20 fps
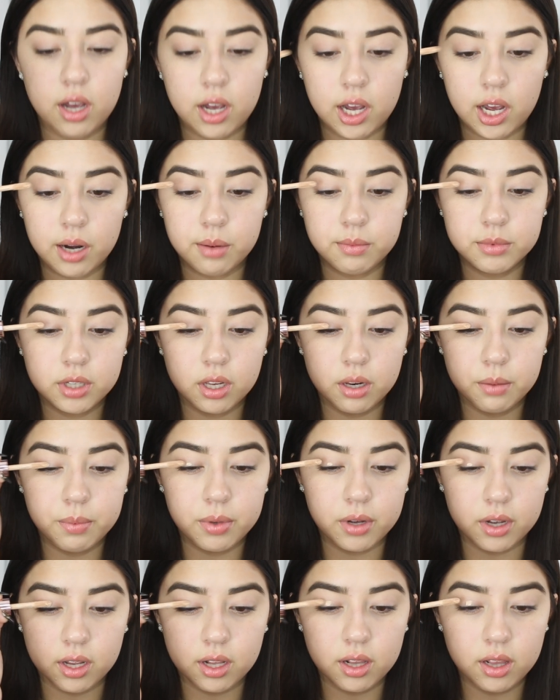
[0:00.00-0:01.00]
And I'm just going to
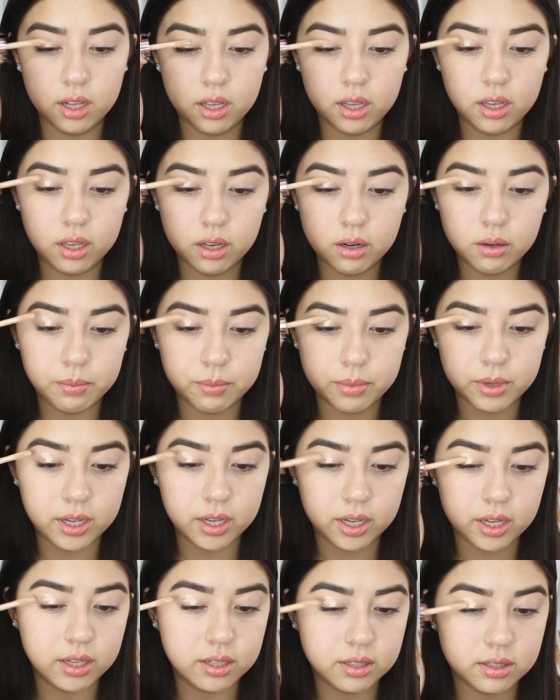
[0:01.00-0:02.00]
put a little
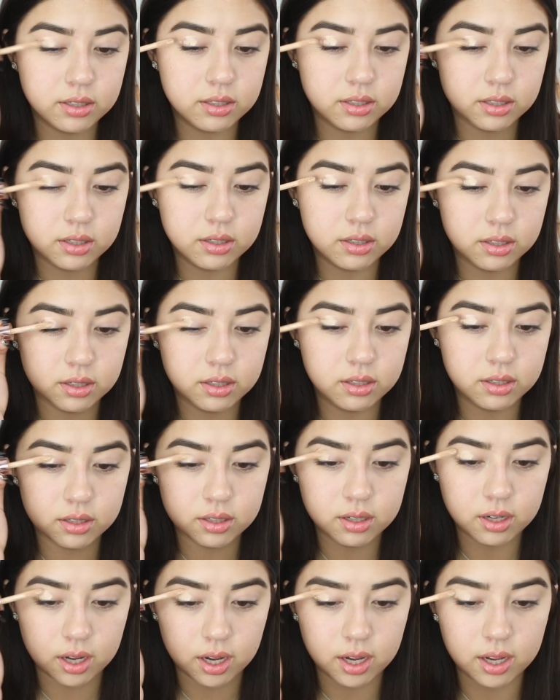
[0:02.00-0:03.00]
bit
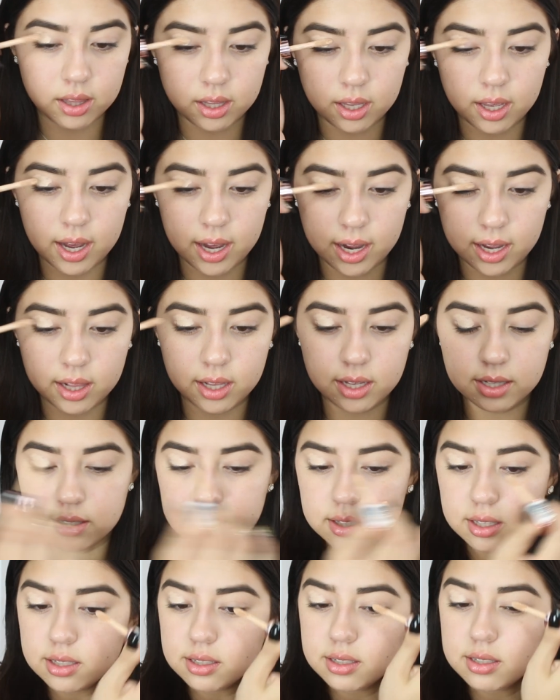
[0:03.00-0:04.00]
on the
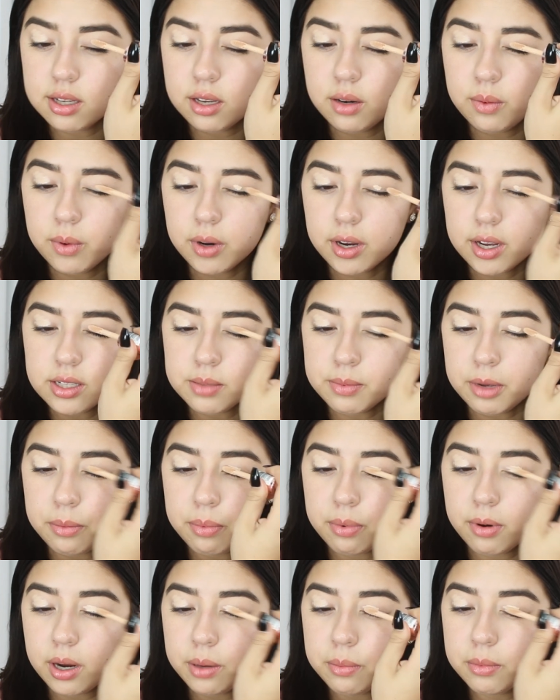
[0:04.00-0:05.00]
eyelids. This is going to work as my
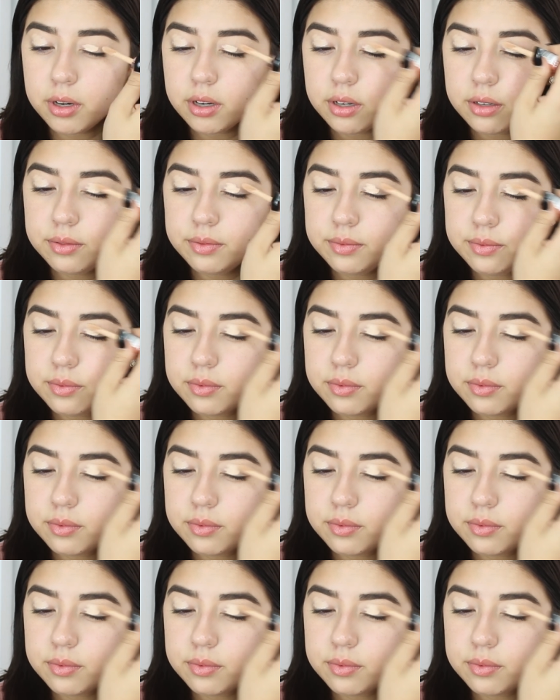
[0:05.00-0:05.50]
primer.